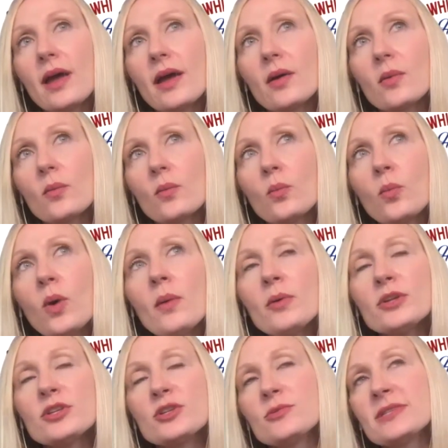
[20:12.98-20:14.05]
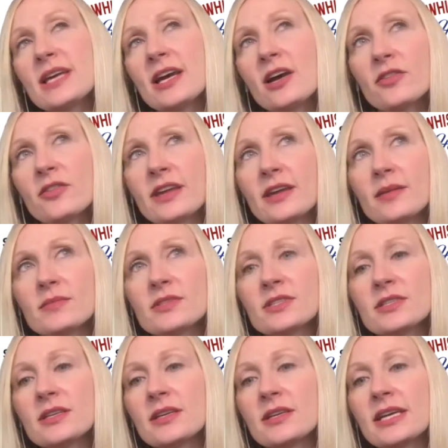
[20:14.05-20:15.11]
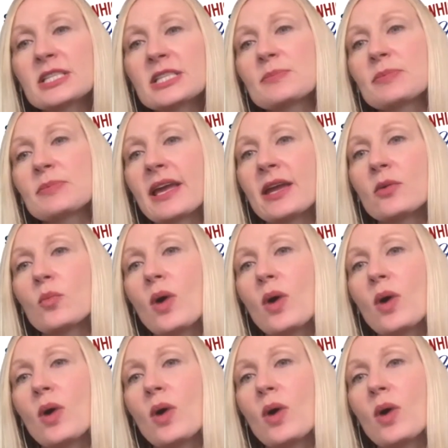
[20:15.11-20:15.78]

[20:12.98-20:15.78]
what would you tell them to explain